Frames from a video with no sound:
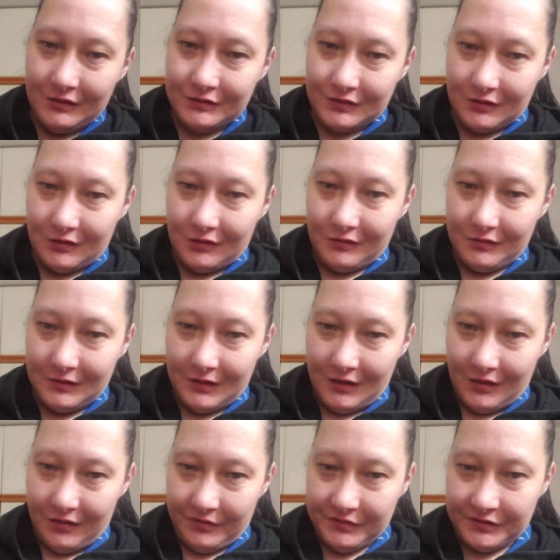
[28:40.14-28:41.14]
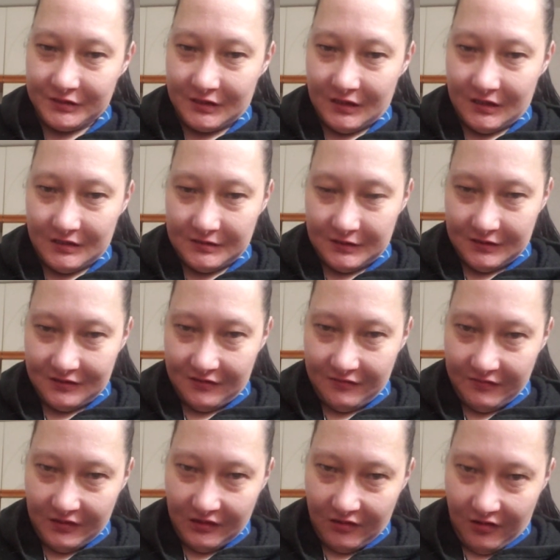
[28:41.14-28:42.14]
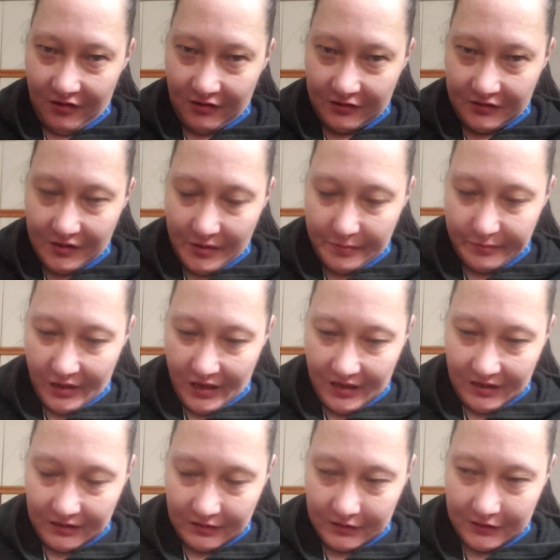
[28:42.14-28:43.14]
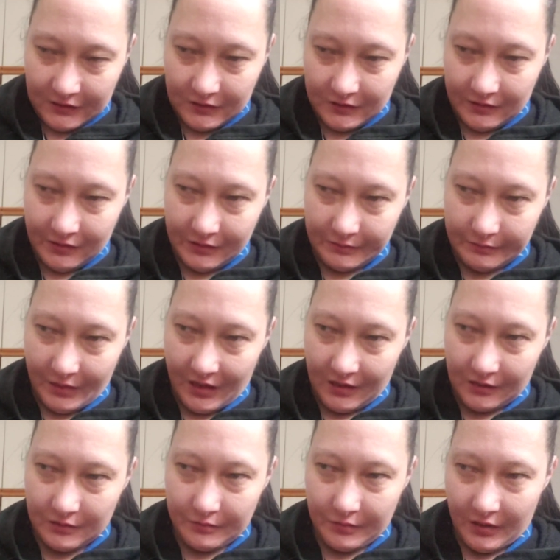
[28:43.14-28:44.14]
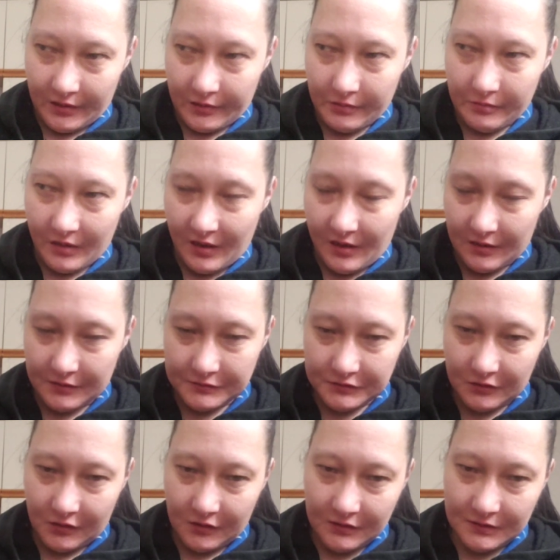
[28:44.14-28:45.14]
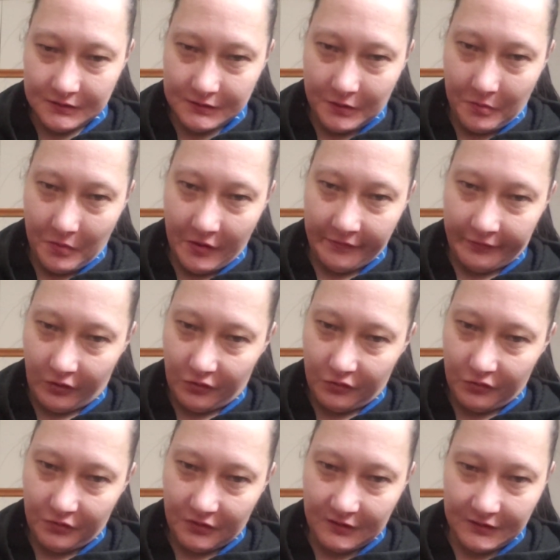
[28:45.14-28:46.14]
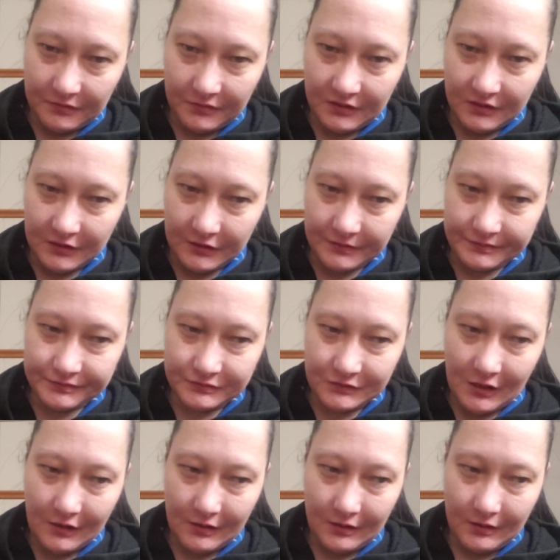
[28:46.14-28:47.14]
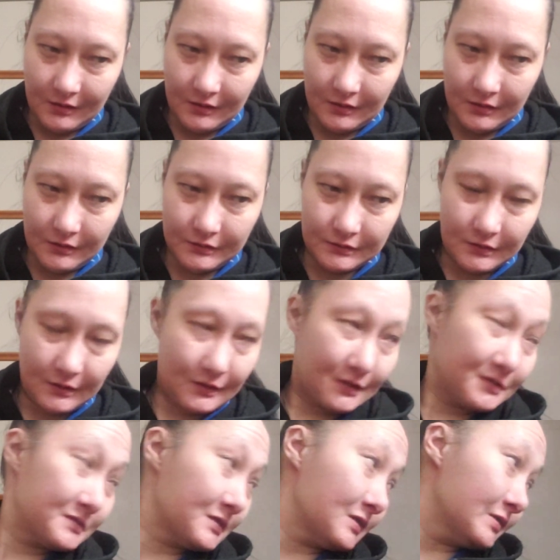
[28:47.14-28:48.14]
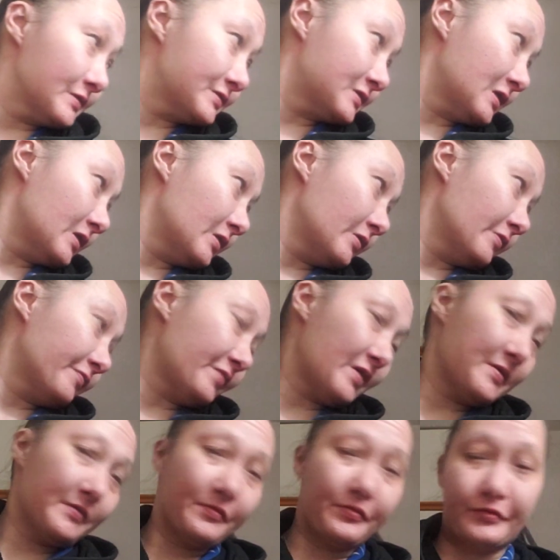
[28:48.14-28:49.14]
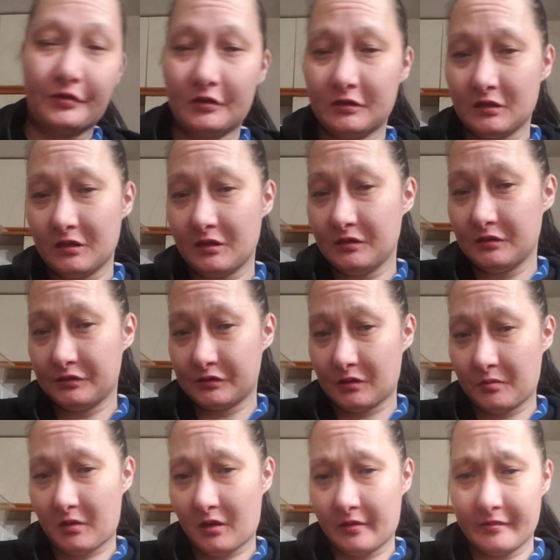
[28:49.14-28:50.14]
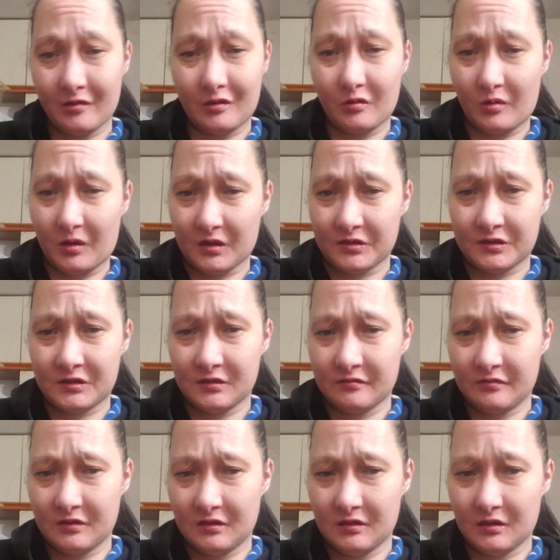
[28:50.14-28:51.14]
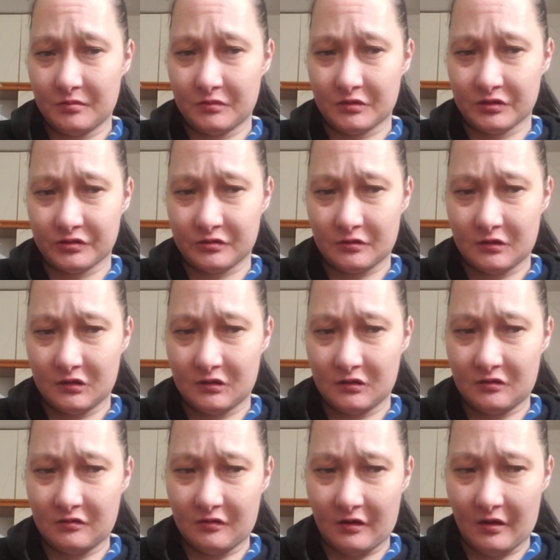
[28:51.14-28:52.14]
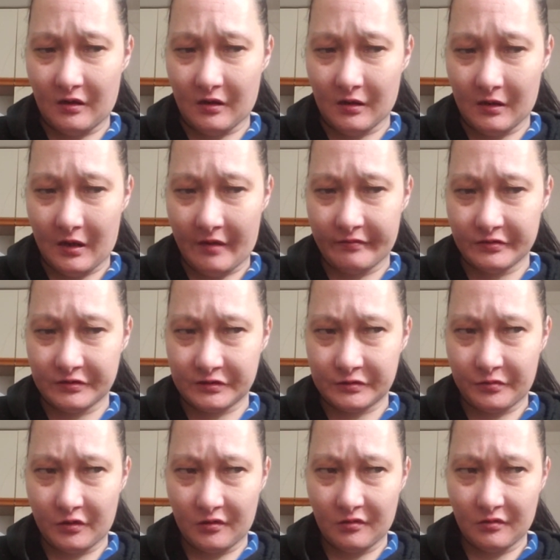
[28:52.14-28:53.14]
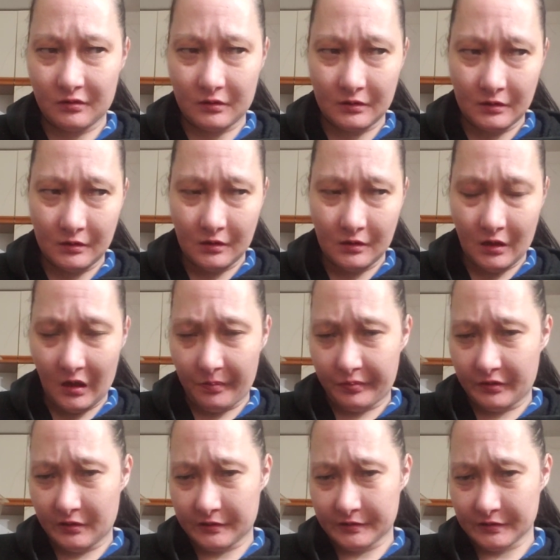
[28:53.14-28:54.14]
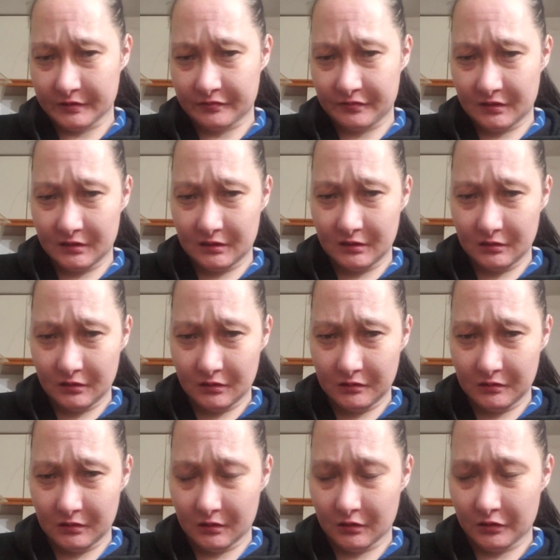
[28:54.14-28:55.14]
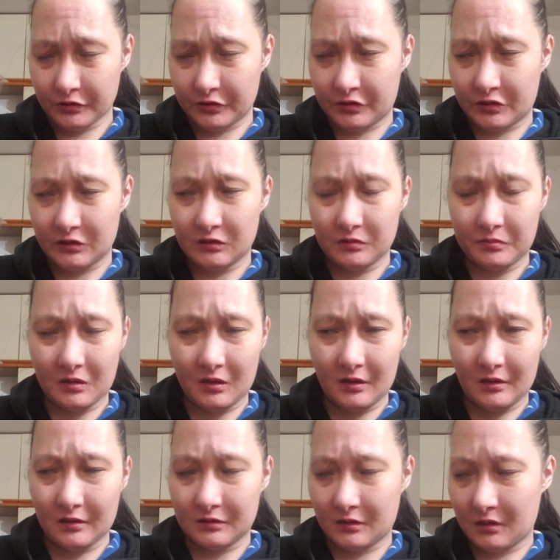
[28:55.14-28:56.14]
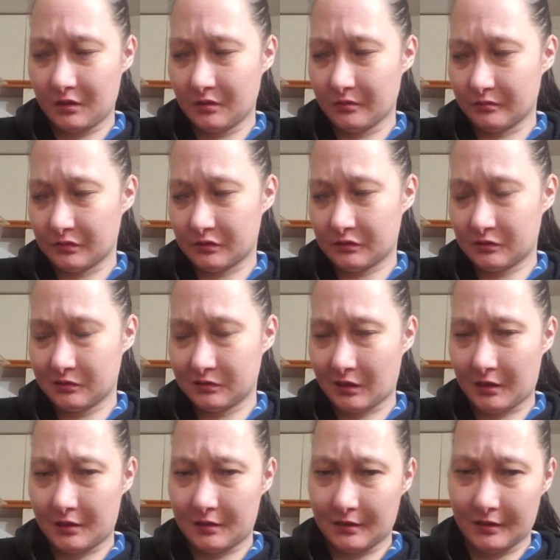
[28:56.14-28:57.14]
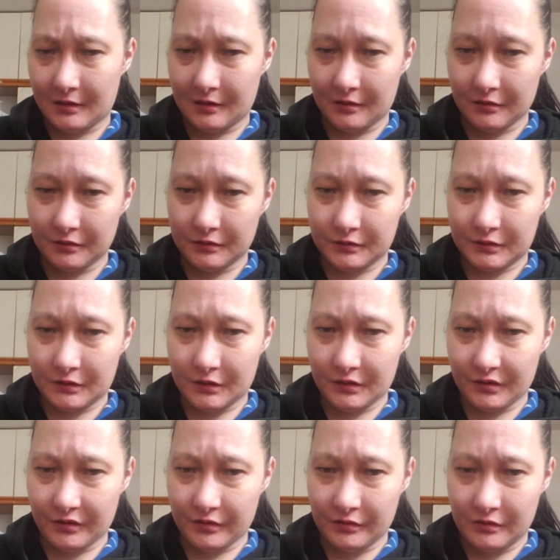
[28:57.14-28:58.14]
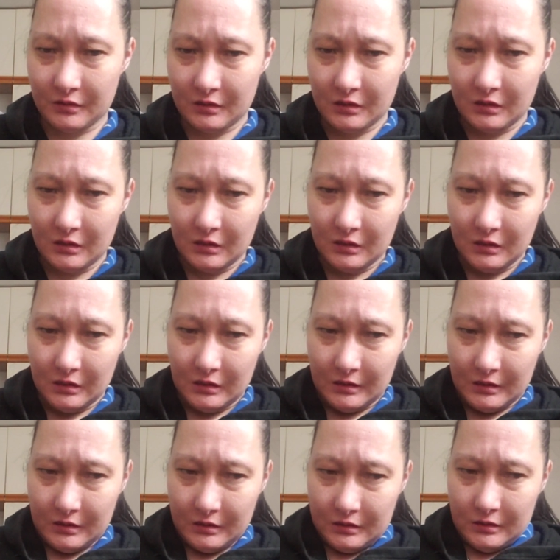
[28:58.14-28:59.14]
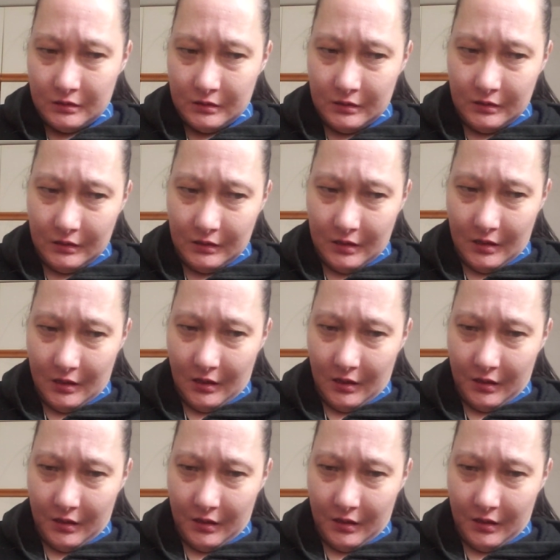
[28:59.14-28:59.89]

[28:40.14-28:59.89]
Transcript: So, yeah, once again, Daily Vlogger, I'm back. I'm back, I'm back, I'm back, as long as my phone will let me. And, like I said, it's now 5.30, so I'm not going to watch TV. I'm just going to uh, have a smoke, upload this video, and go straight to bed, because I am so tired now, so yeah,